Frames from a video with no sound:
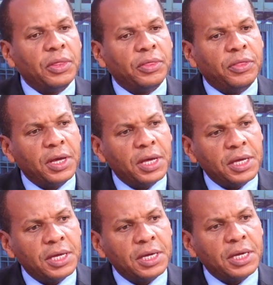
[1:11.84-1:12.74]

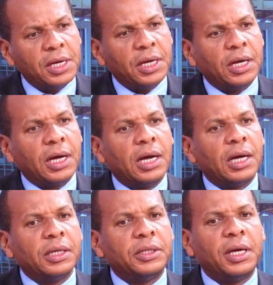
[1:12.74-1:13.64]
they
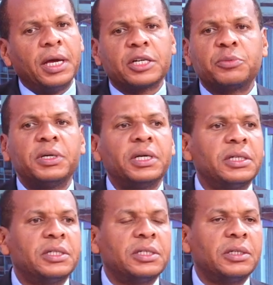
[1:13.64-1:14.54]

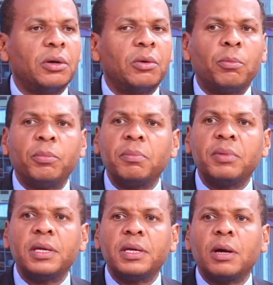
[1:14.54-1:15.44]
experience
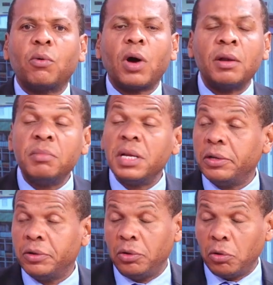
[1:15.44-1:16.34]
maybe 1
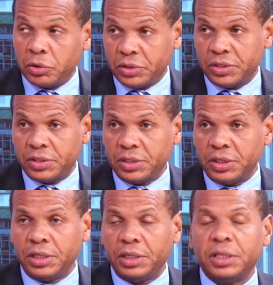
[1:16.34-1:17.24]
million loss
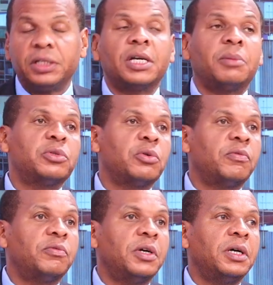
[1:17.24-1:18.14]
in terms
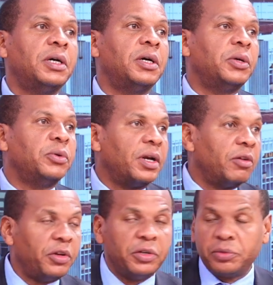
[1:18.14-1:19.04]
of your
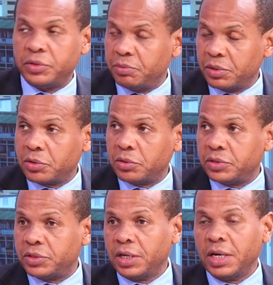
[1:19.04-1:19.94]
revenues,
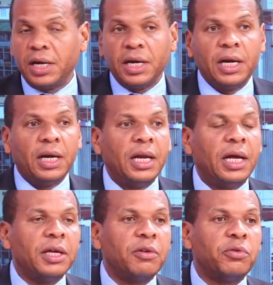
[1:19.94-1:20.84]
because
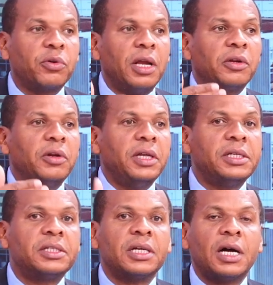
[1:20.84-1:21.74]
if you
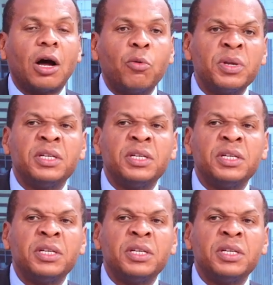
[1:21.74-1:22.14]
calculate how many